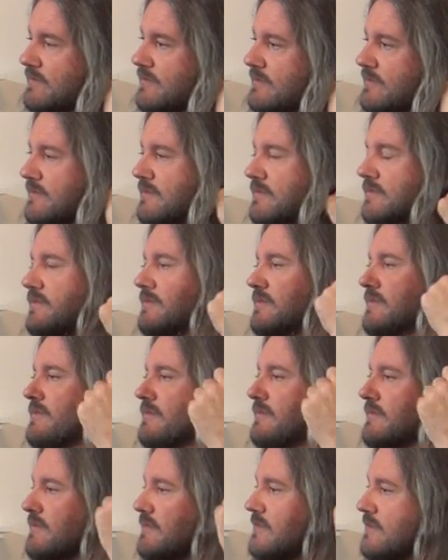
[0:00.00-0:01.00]

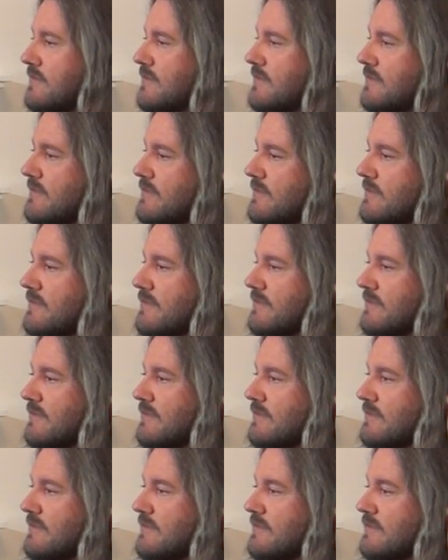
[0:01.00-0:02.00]

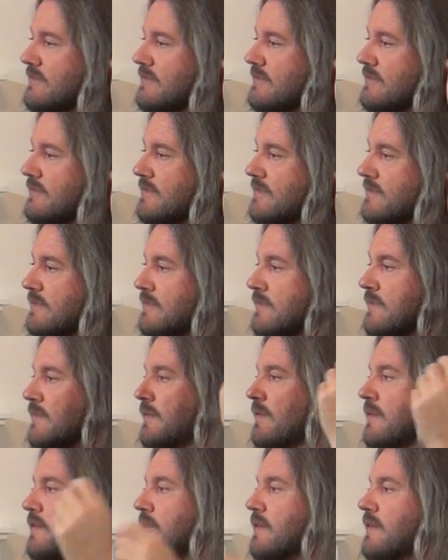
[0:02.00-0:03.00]

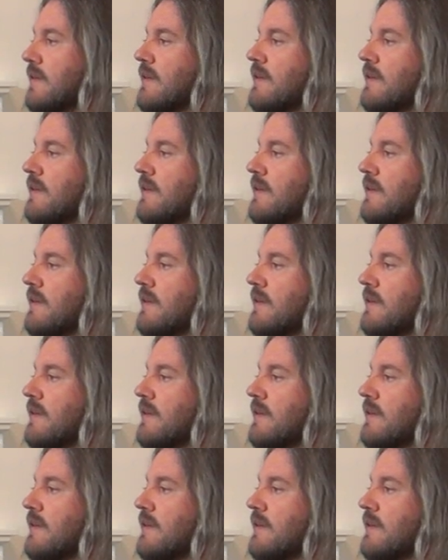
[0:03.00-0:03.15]
No words are spoken by the person on screen.